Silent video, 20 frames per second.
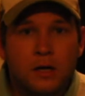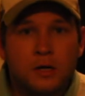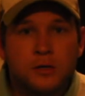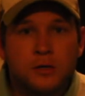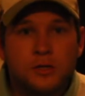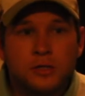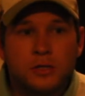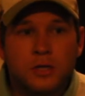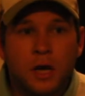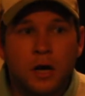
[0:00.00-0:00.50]

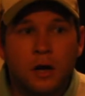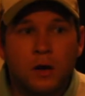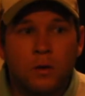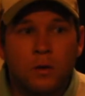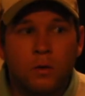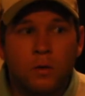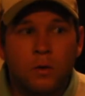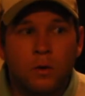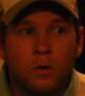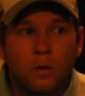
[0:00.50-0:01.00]

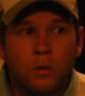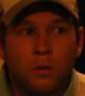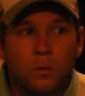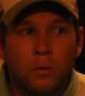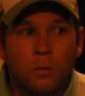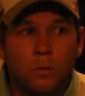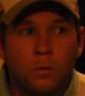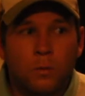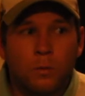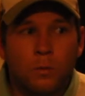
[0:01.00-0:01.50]
So
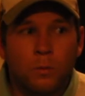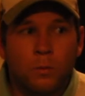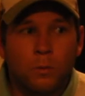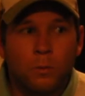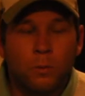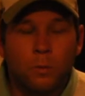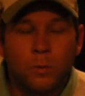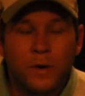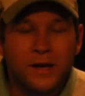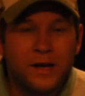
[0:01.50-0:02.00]

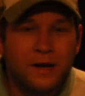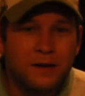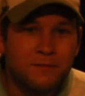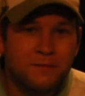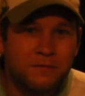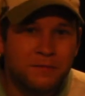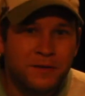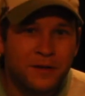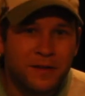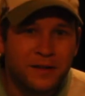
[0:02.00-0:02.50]
we didn't
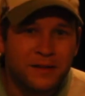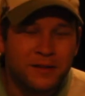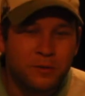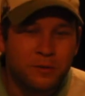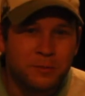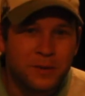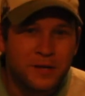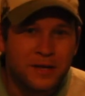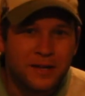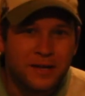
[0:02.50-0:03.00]
feel like
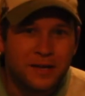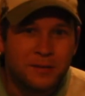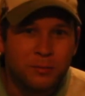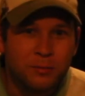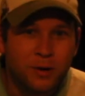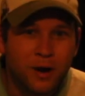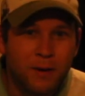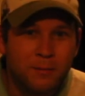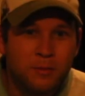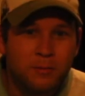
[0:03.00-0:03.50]
there'd be any
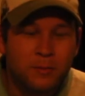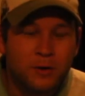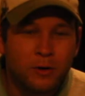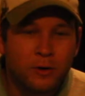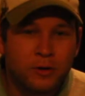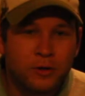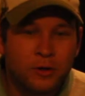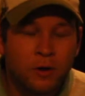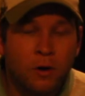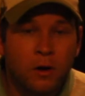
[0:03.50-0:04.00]
problem in
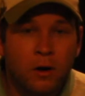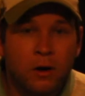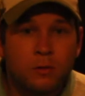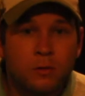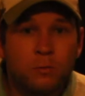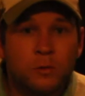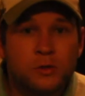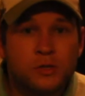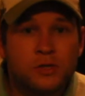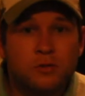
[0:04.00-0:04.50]
our yard,
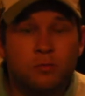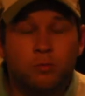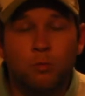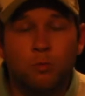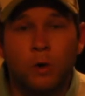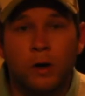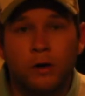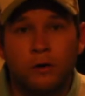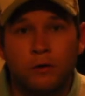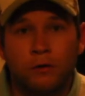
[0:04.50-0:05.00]
which is
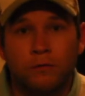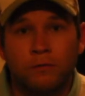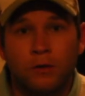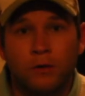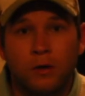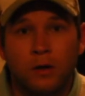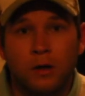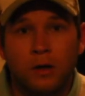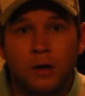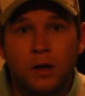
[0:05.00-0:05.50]

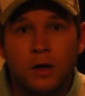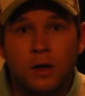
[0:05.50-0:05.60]
wonderful.